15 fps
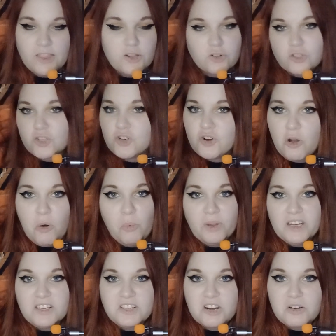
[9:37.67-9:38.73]
there's no
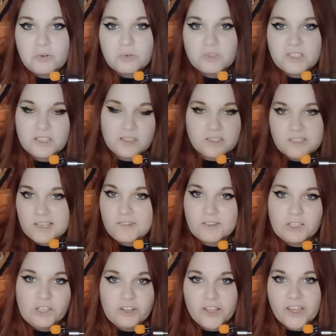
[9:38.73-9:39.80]
windows. It doesn't even
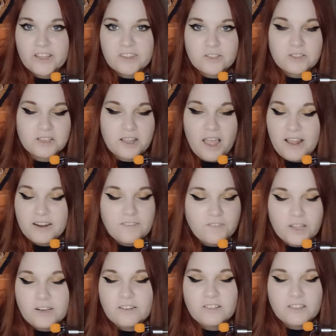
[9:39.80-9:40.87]
look like there's any
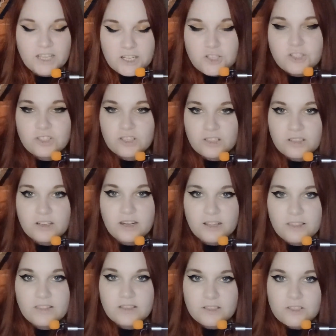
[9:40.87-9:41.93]
ventilation
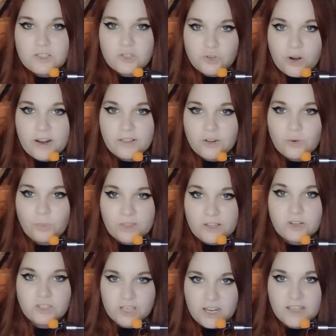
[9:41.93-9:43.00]
in this trailer when
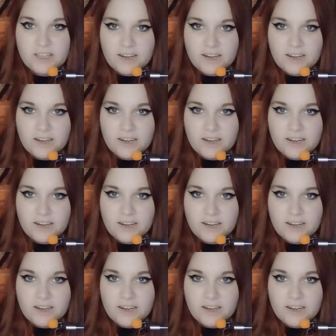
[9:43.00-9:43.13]
they're taken